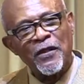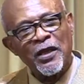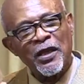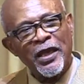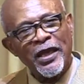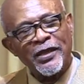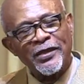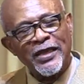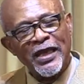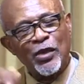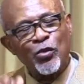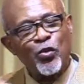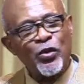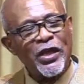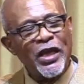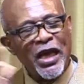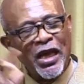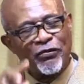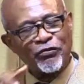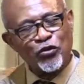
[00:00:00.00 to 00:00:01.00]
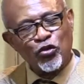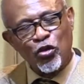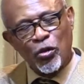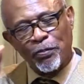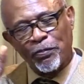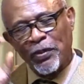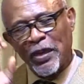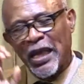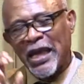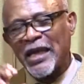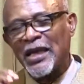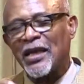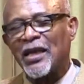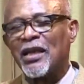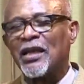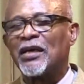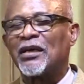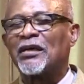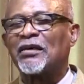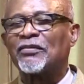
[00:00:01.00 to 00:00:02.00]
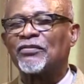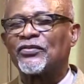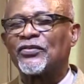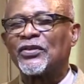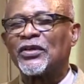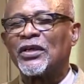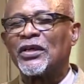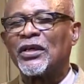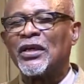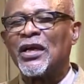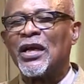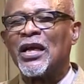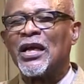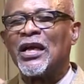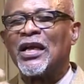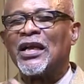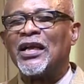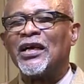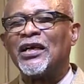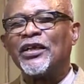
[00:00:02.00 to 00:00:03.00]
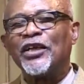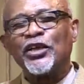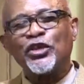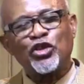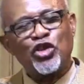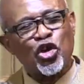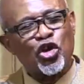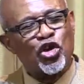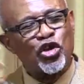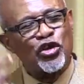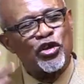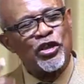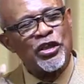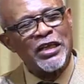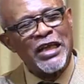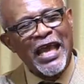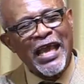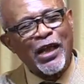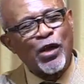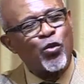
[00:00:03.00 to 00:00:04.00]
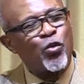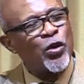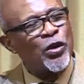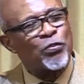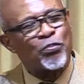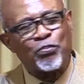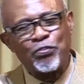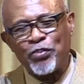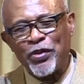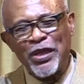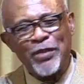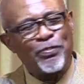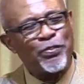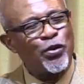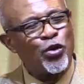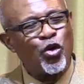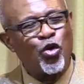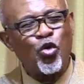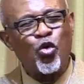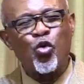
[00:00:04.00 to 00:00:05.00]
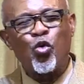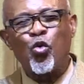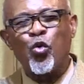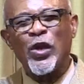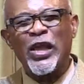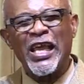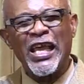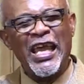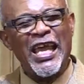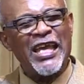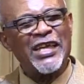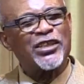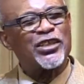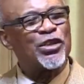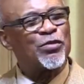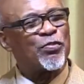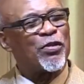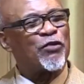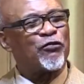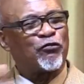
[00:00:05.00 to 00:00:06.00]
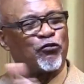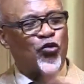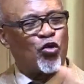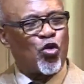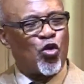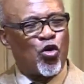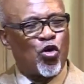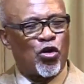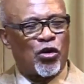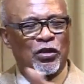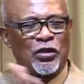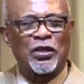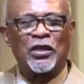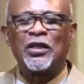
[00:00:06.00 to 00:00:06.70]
And then we have to apply love, learning to connect with people who we hated before,